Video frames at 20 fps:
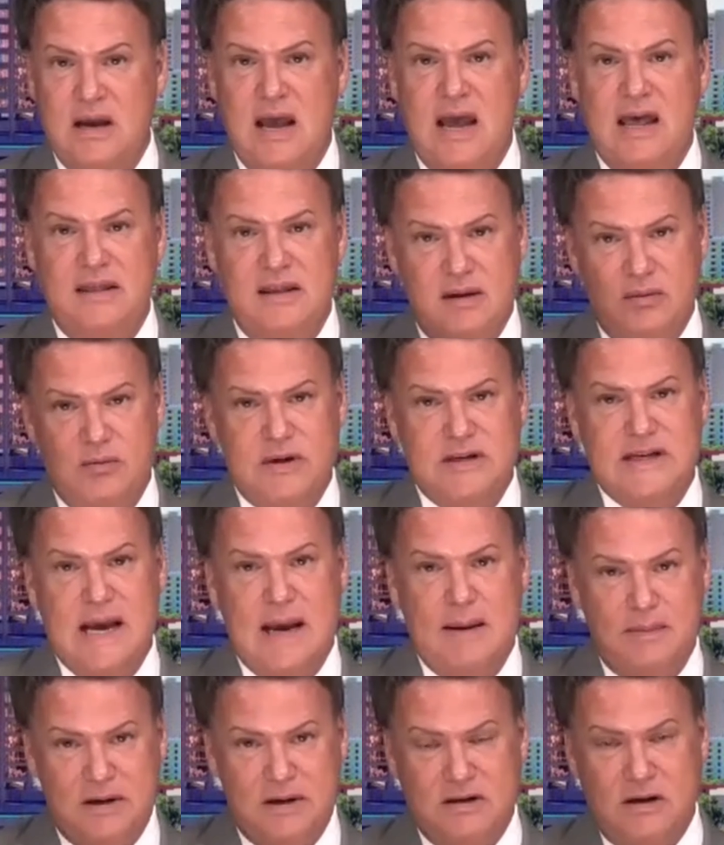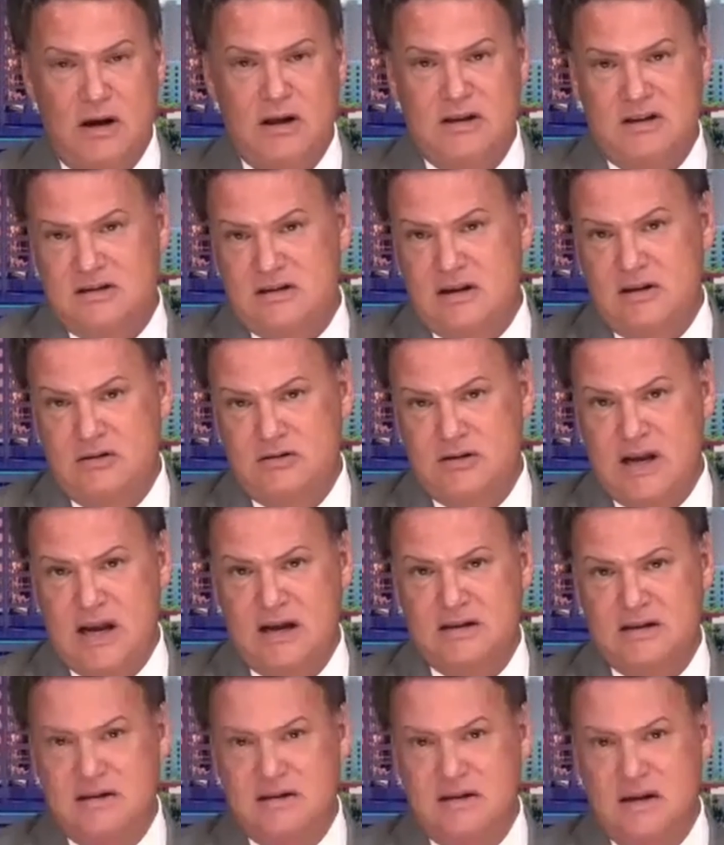And then we tap into all these other
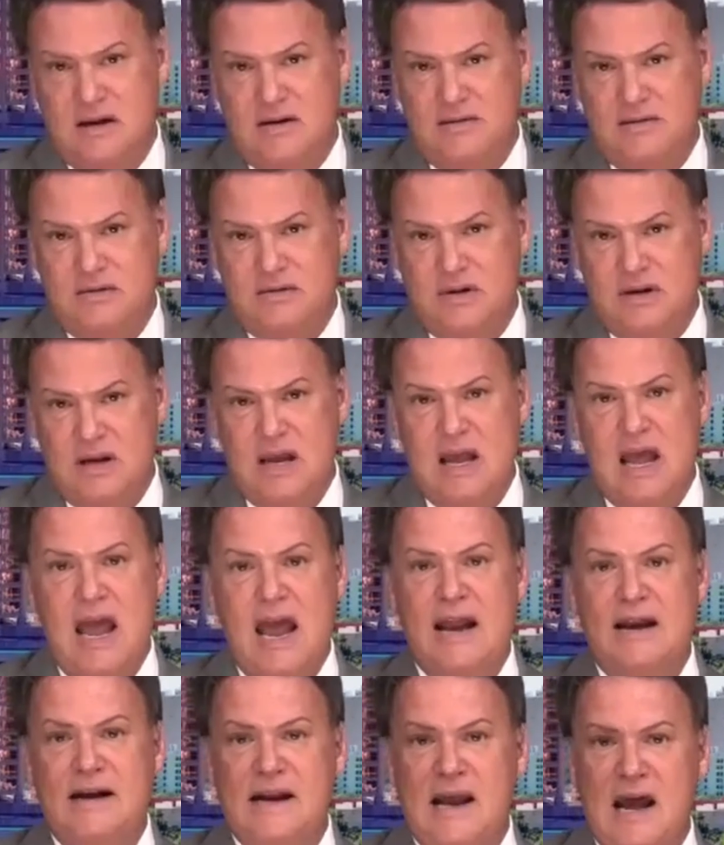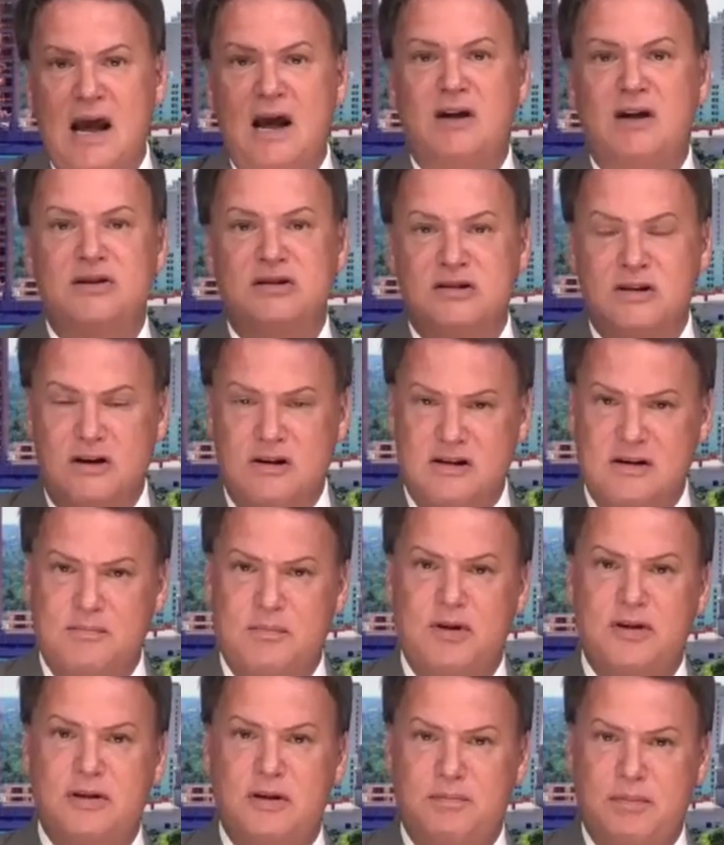tax incentives. And now you start to
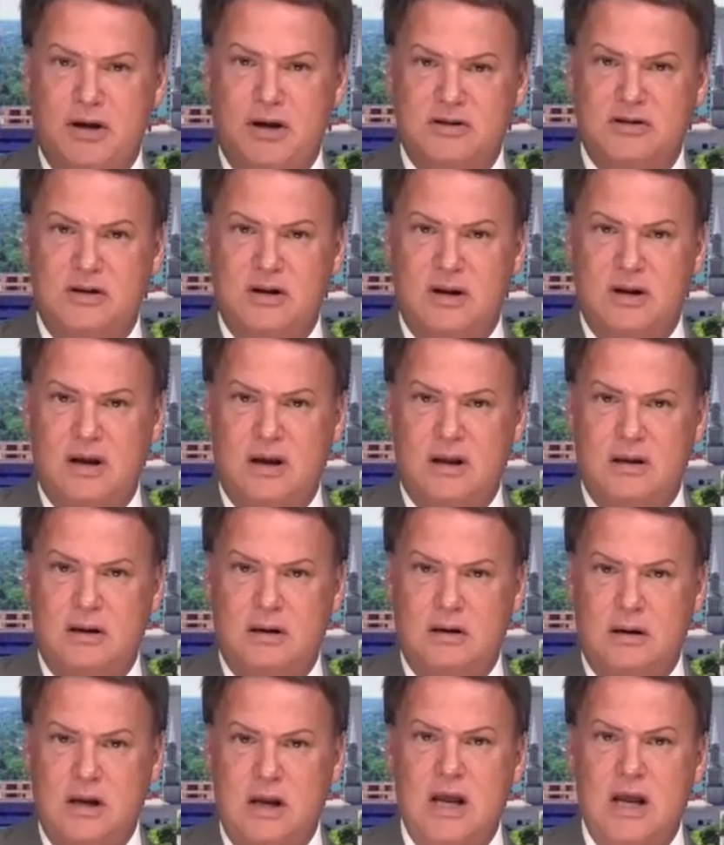put the picture together.